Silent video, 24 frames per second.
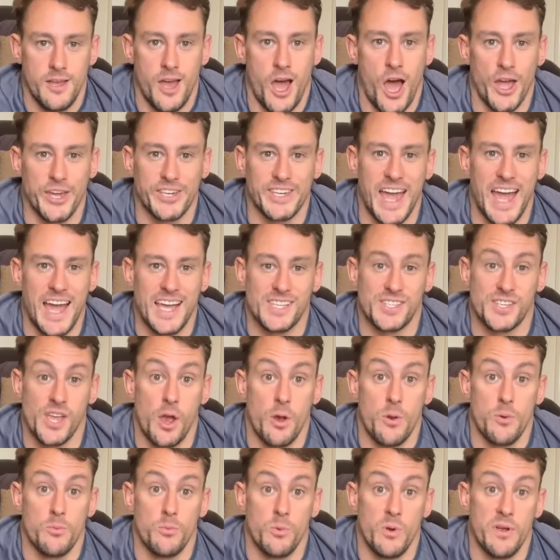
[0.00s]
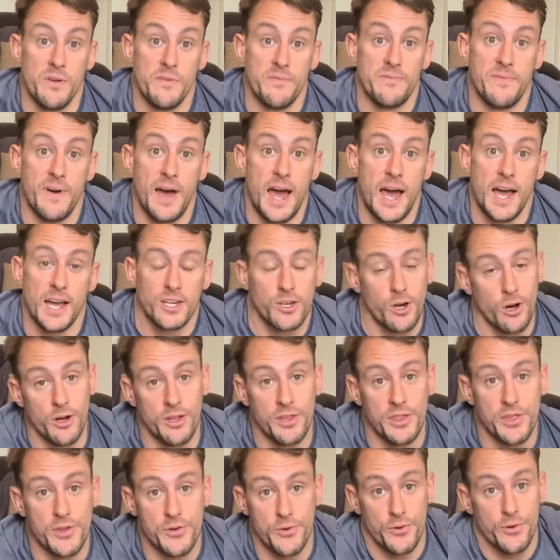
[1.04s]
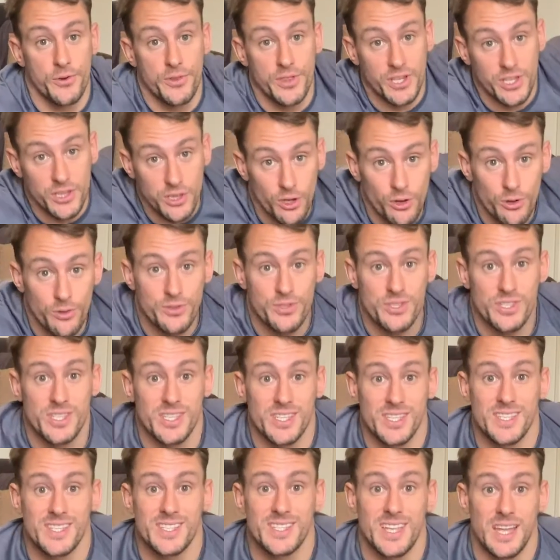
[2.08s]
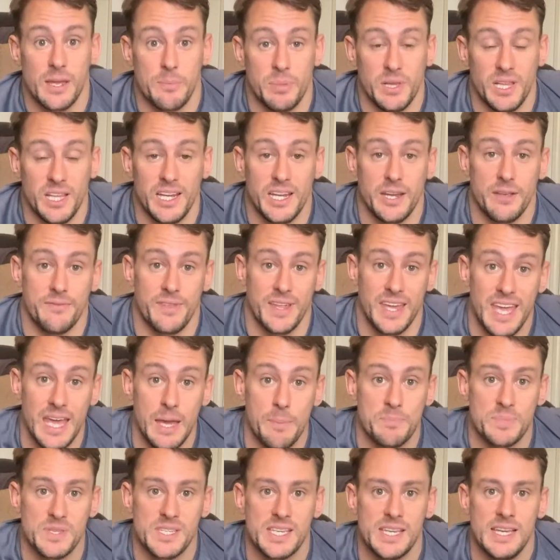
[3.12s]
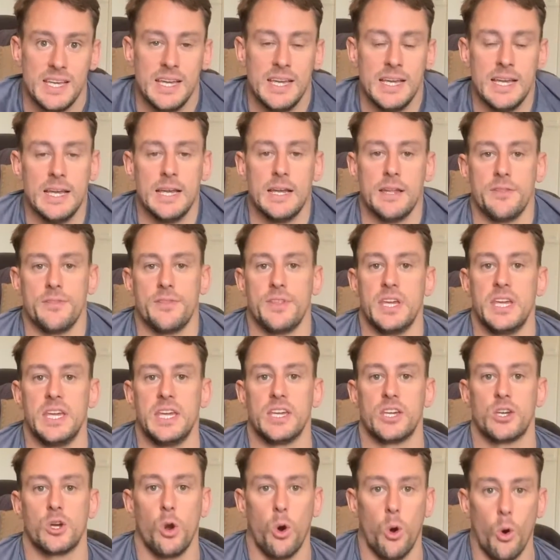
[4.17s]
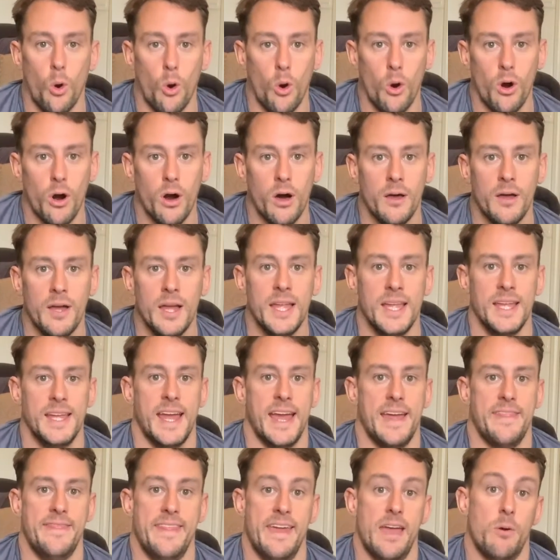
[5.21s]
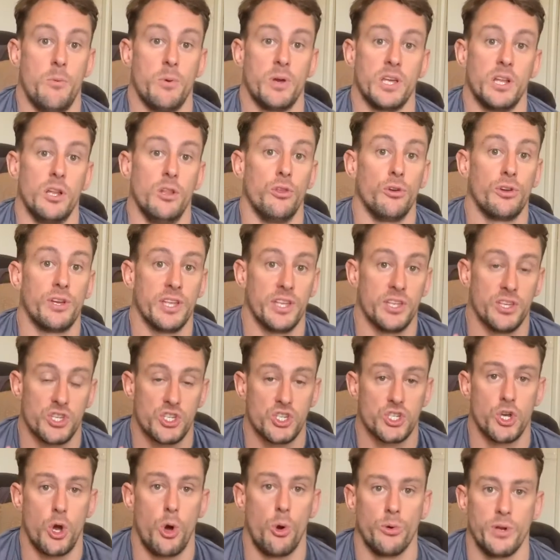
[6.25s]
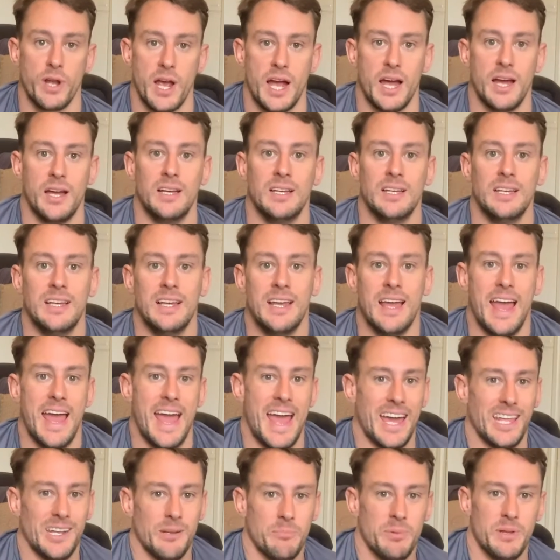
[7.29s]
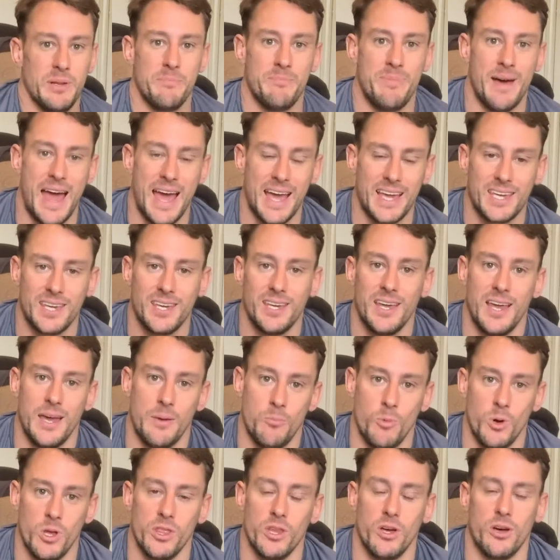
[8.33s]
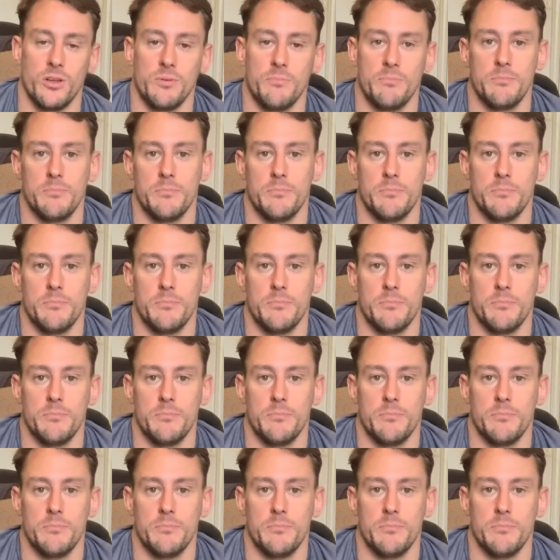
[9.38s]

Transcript: Okay, so we've gone through the glutes, the stability of the hips, the core, and now we're going to look at shoulder and a bit of back and whatnot,